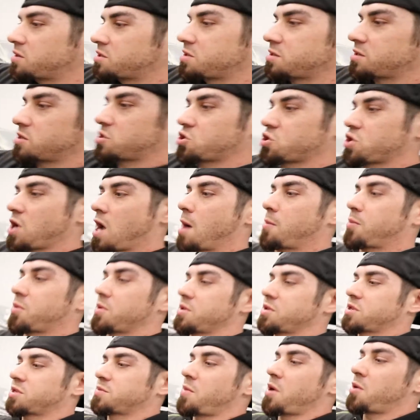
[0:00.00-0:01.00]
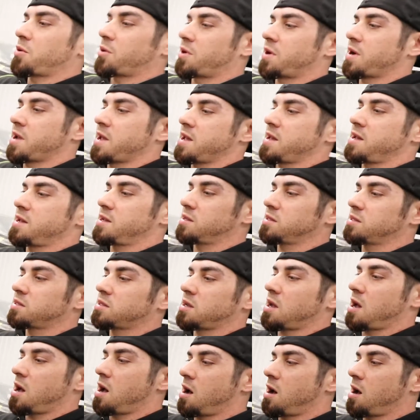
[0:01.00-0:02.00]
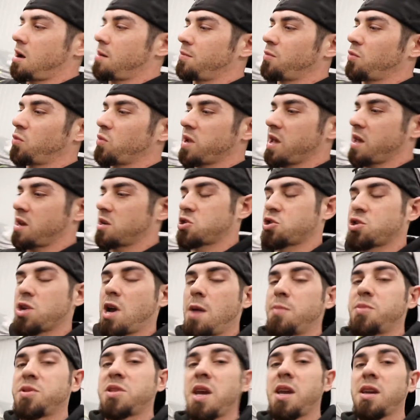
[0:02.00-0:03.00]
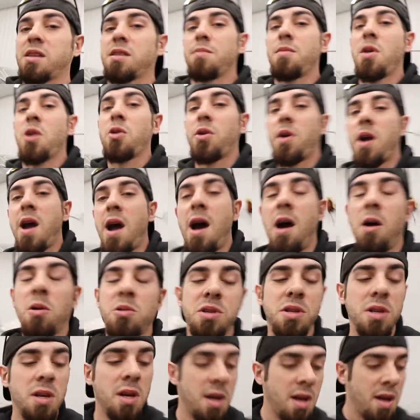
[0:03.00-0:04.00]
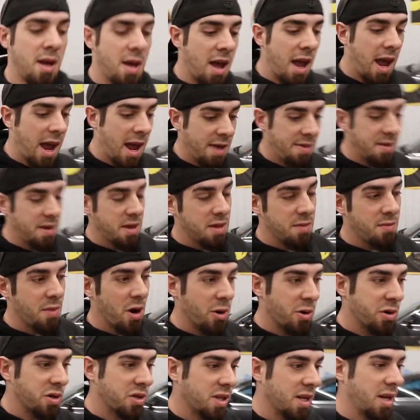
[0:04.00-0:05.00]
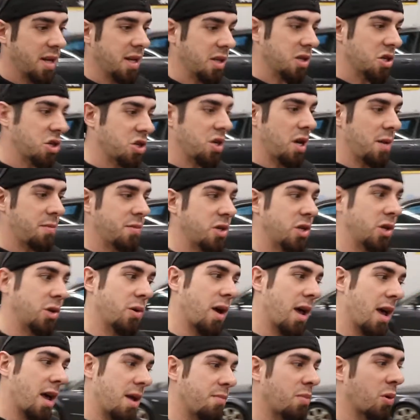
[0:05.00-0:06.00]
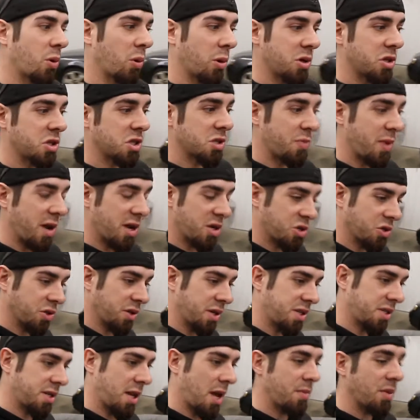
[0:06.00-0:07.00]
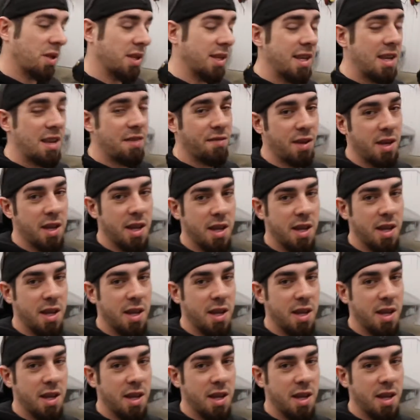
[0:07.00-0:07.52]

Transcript: to the shop where this motor is. We had a shop take the motor out, and then the motor is getting shipped to a Porsche specialist, I believe in